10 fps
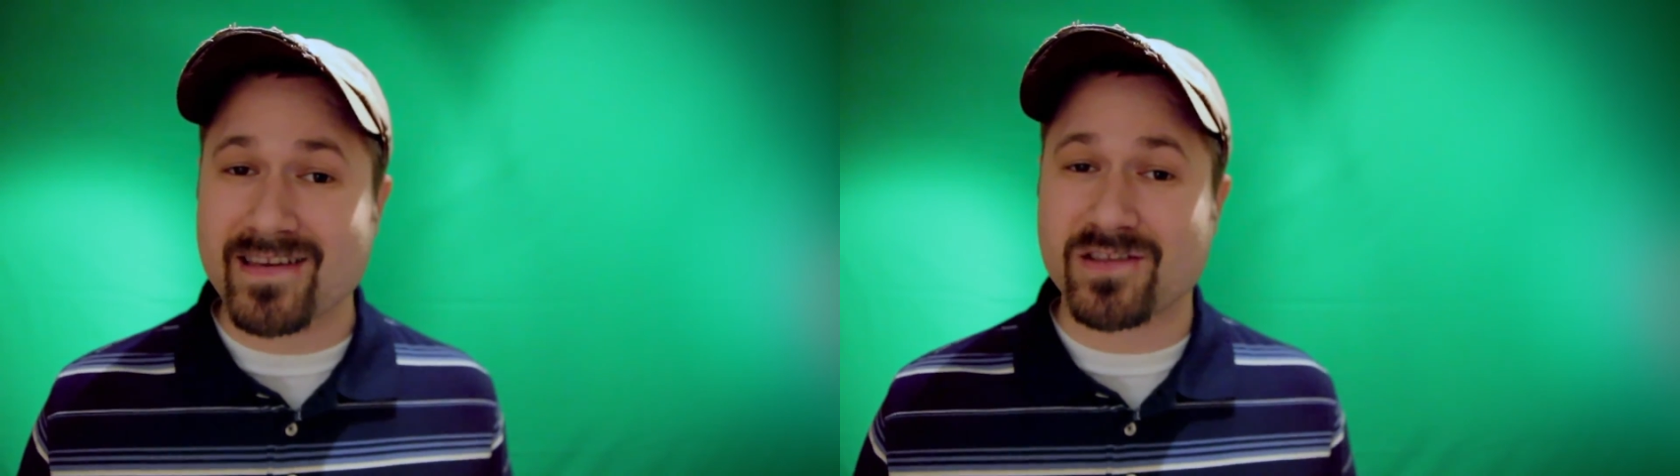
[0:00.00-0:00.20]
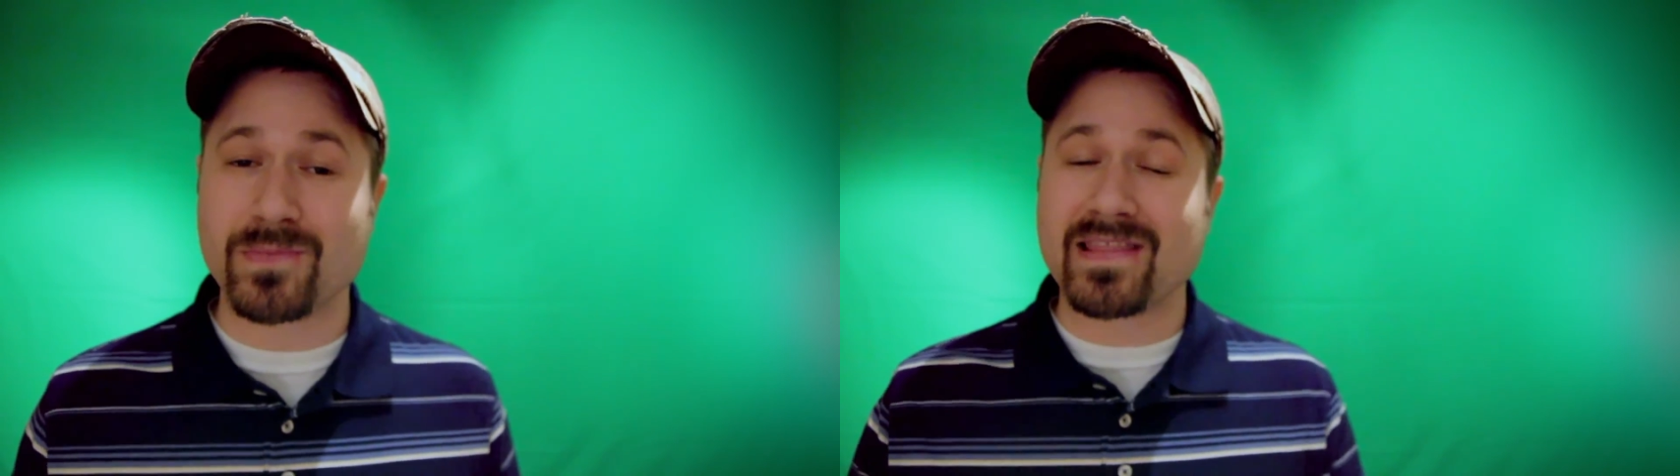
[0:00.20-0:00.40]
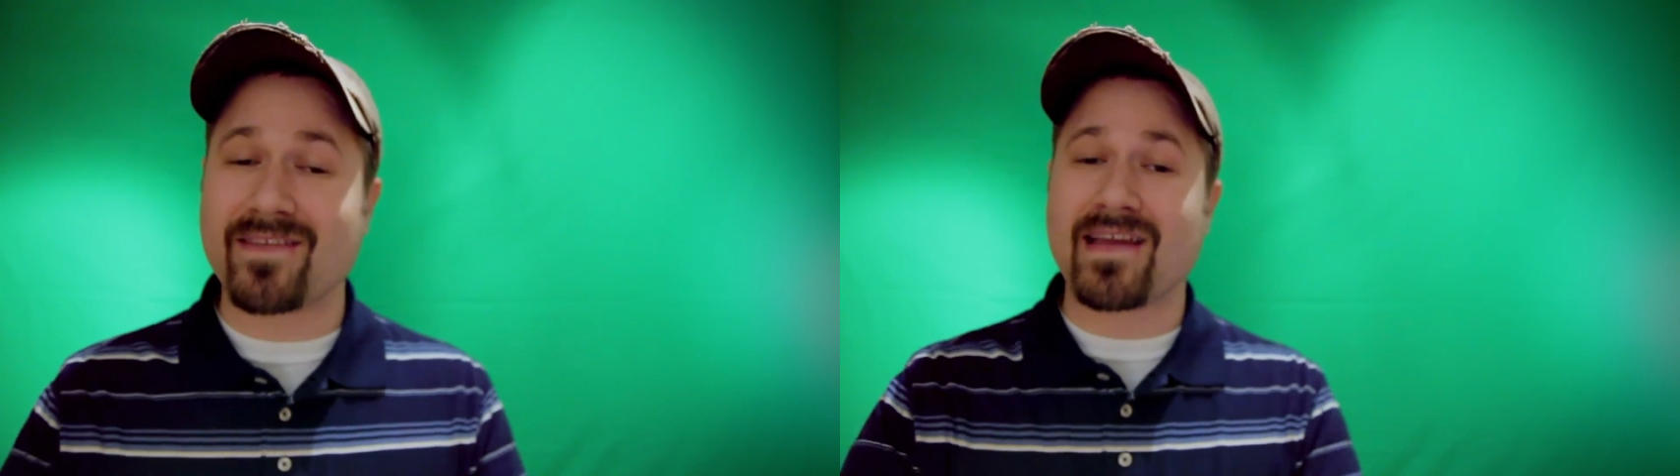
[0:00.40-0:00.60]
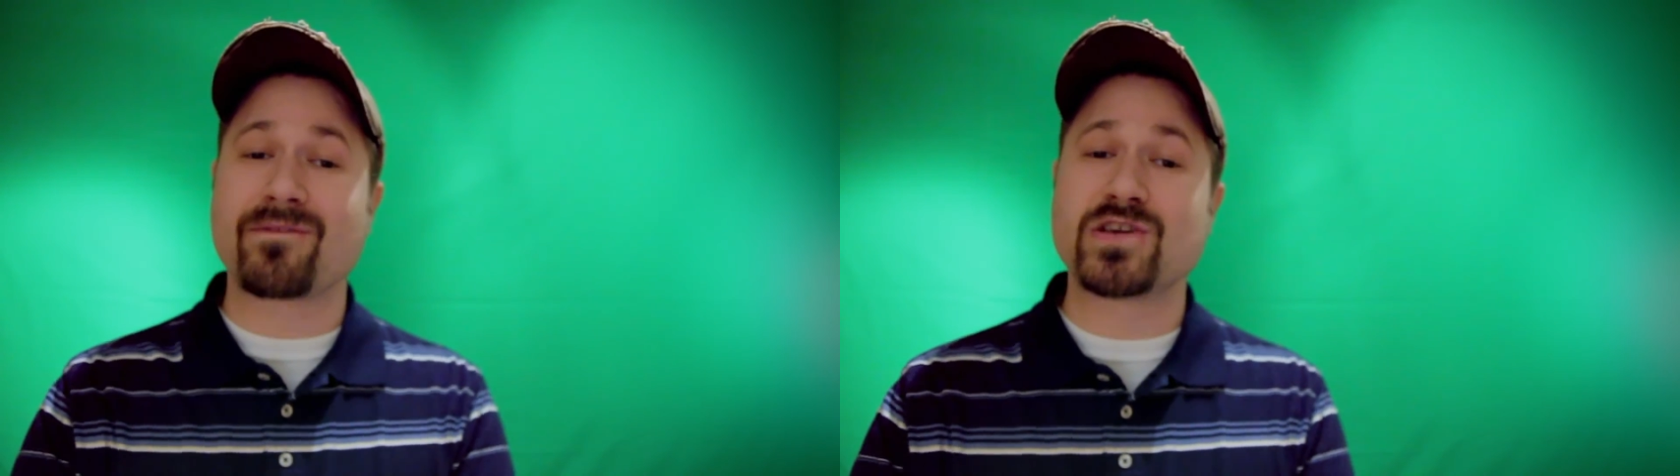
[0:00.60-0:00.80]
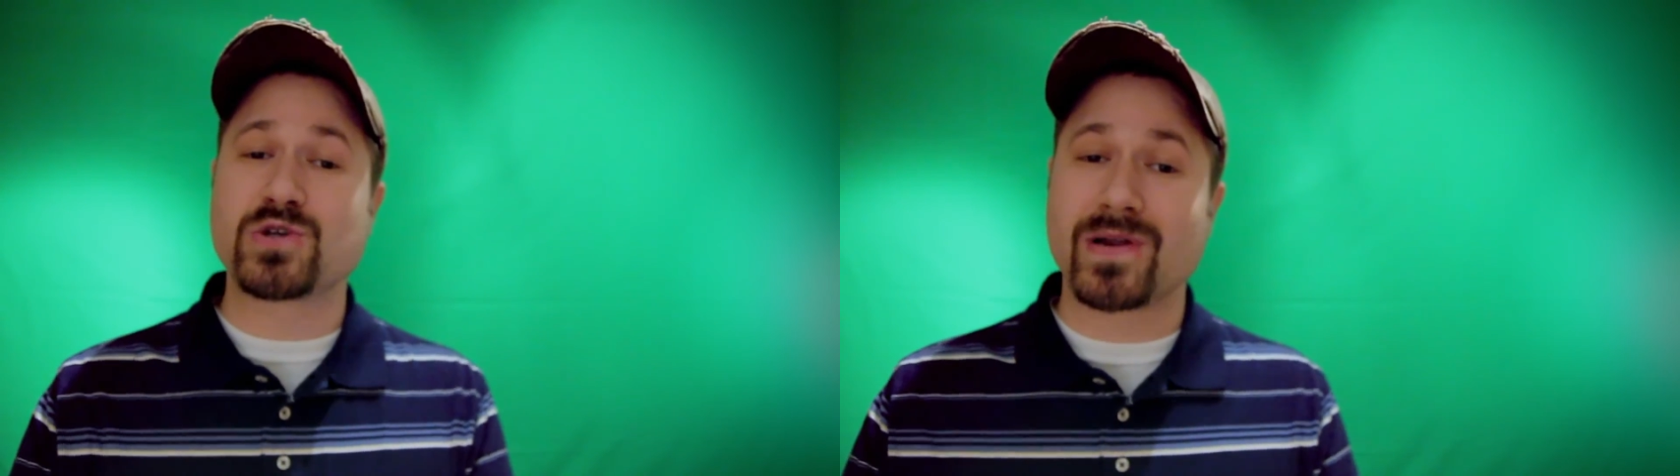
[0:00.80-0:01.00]
so we'd love to
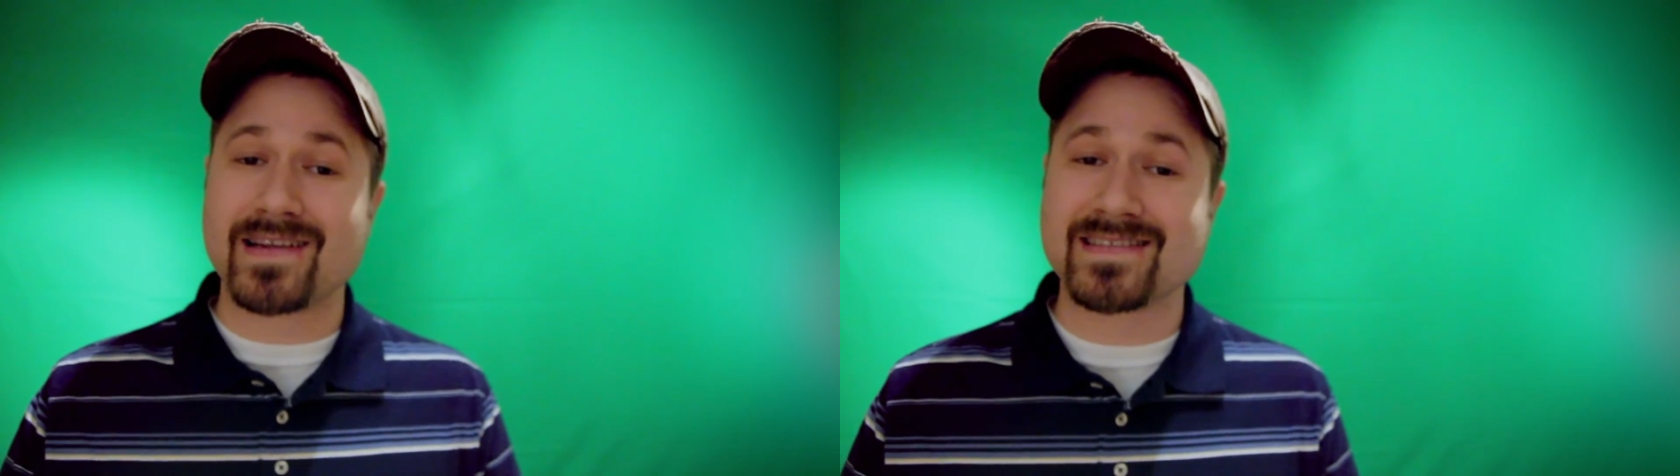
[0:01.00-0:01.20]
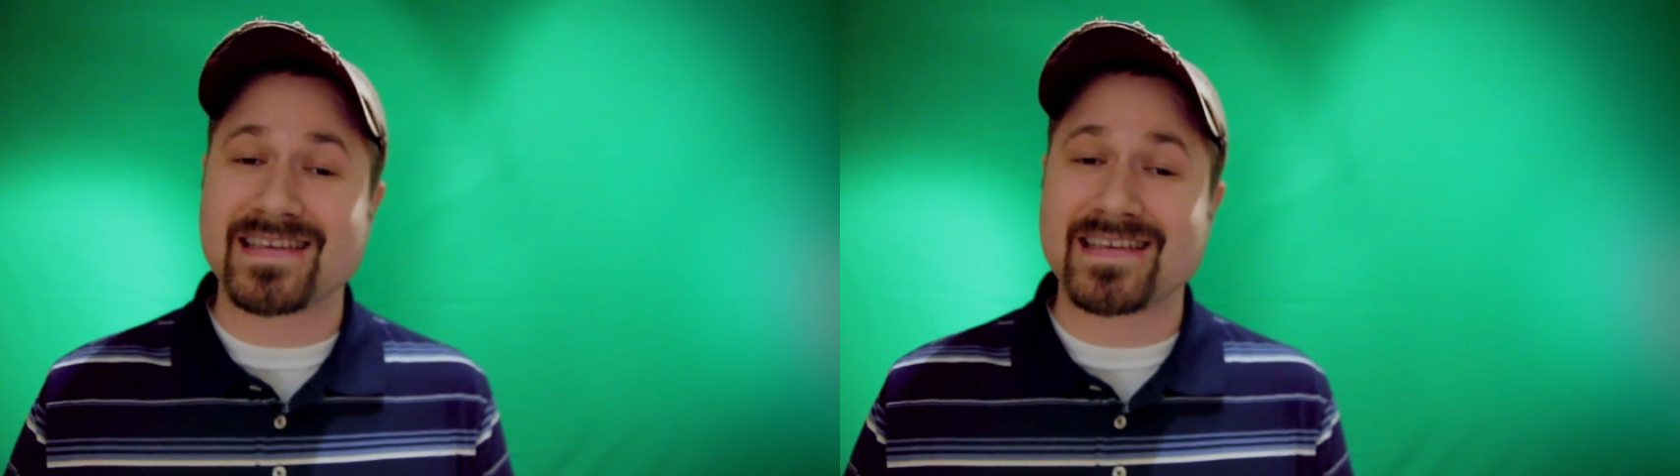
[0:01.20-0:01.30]
have you join us,